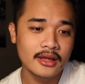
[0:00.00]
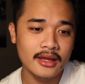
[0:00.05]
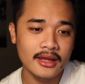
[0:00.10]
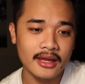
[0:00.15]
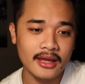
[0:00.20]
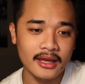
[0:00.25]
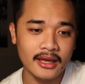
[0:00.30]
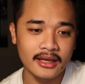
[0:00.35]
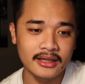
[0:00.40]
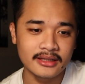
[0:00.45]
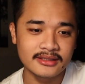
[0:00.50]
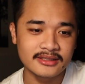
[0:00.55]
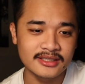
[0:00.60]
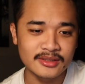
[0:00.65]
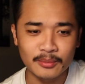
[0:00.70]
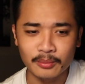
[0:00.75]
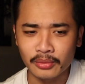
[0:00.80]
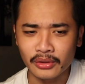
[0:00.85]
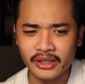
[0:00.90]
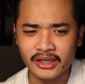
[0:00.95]
And
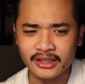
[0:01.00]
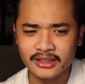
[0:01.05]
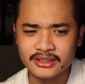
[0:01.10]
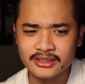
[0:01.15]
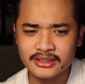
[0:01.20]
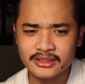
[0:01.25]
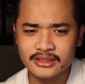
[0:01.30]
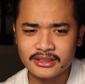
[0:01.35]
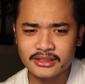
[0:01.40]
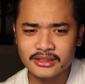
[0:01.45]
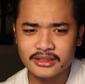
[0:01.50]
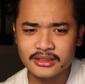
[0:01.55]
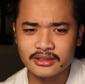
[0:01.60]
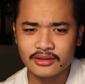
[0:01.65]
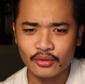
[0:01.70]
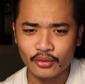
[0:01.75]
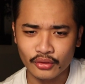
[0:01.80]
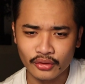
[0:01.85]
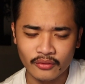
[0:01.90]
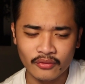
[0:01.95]
Simplex,
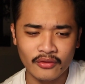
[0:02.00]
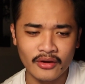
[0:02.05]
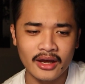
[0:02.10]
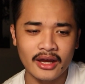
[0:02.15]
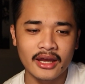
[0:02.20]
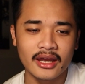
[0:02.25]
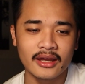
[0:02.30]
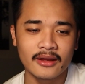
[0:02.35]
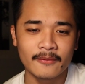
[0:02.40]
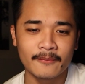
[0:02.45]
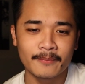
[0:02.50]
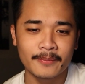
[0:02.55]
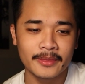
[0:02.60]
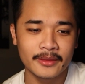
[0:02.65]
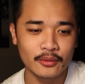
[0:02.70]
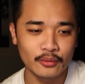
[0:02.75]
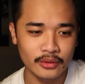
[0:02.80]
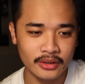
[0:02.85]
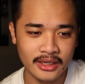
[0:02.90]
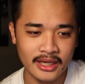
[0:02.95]
Coinify,
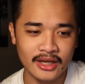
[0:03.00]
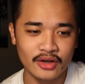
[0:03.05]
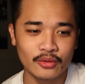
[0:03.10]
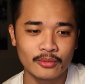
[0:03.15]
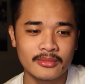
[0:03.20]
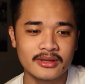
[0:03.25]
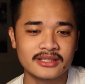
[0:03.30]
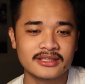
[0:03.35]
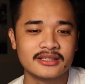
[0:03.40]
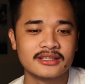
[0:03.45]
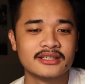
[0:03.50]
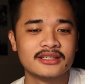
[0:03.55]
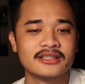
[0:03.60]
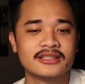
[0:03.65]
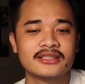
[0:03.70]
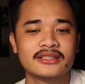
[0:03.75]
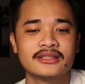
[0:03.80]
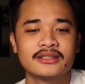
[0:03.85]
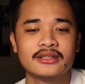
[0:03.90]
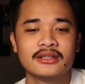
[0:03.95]
We Nano
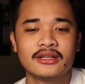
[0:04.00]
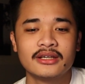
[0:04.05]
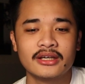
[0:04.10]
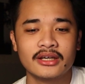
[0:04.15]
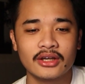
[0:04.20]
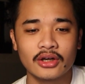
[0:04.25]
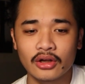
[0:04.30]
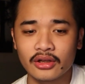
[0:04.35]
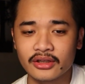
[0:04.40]
Business, and